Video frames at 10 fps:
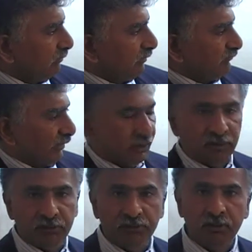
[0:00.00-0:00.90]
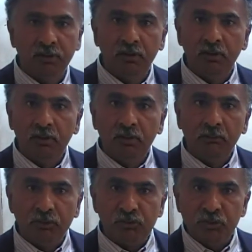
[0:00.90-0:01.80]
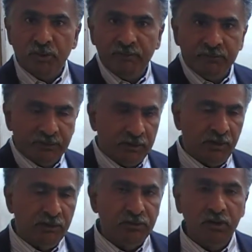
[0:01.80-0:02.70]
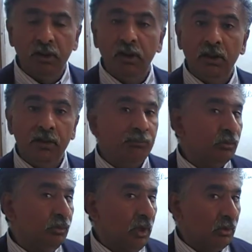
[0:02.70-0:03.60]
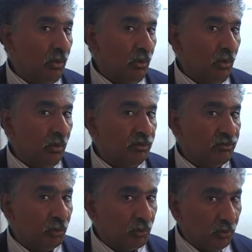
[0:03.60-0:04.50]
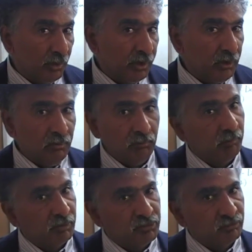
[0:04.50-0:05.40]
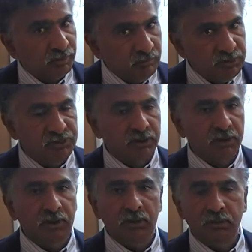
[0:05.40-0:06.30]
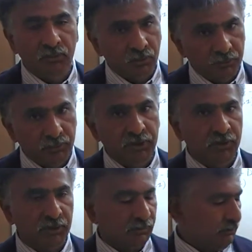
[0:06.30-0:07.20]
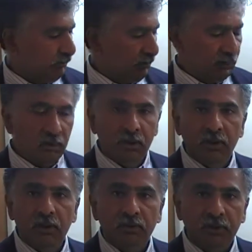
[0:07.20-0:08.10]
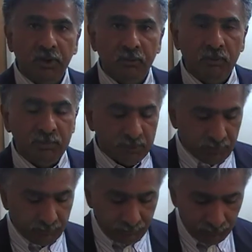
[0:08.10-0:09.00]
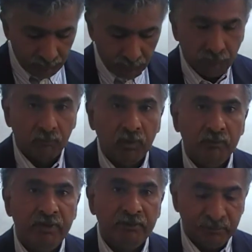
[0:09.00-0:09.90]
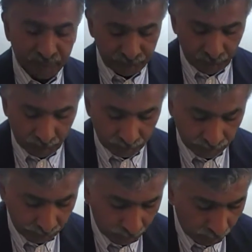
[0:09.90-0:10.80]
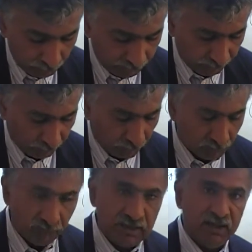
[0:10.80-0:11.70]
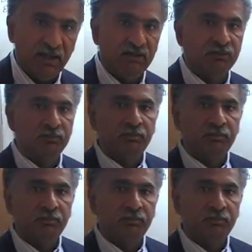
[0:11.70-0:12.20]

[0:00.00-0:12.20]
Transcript: The second edition. Make sure you have the second edition. If you do not own this book already, purchase one immediately. You're going to need it. Today we'll pick up from where we have left off long time ago. The very last